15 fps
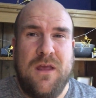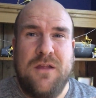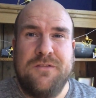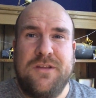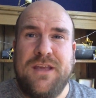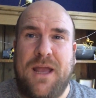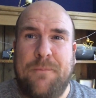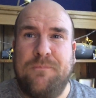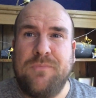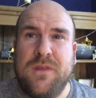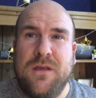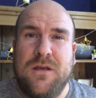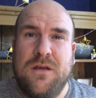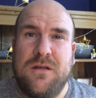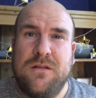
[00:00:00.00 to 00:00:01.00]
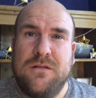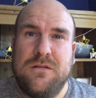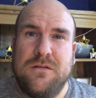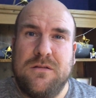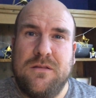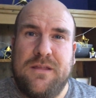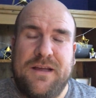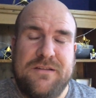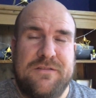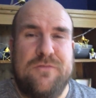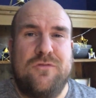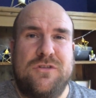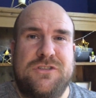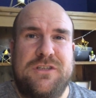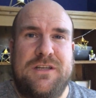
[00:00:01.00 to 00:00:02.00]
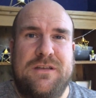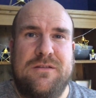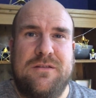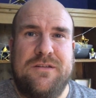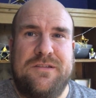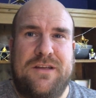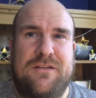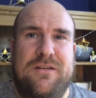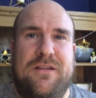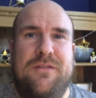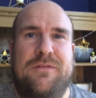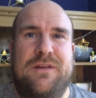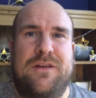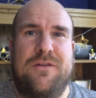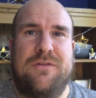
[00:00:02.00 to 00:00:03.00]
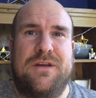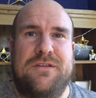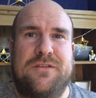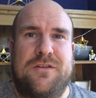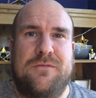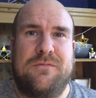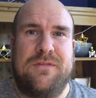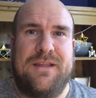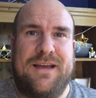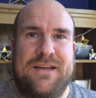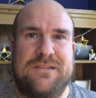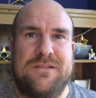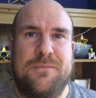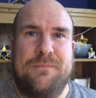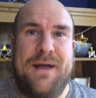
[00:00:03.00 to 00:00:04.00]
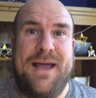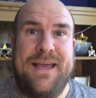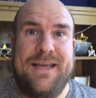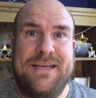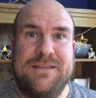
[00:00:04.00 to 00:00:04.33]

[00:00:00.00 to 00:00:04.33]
So yeah, thanks for watching. See you on another video very soon. Thanks. Bye.